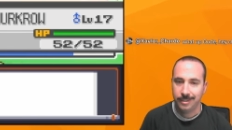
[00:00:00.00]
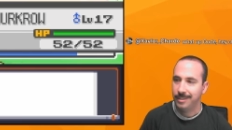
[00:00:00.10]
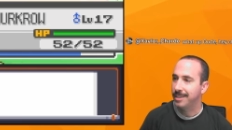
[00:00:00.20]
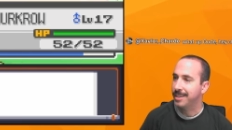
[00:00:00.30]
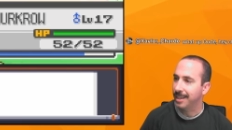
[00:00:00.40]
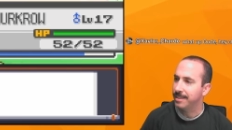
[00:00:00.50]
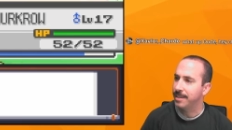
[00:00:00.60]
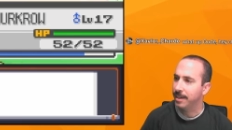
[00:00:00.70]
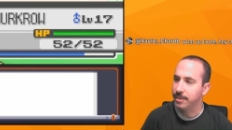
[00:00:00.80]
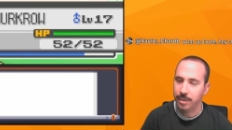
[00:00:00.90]
Just got the
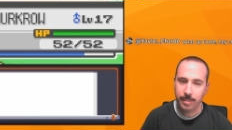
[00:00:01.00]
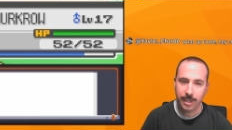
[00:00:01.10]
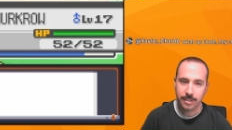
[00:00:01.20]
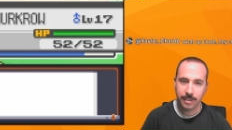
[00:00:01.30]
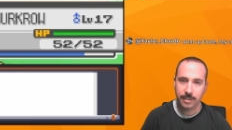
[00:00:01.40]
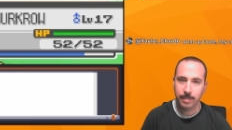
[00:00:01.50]
second gym badge against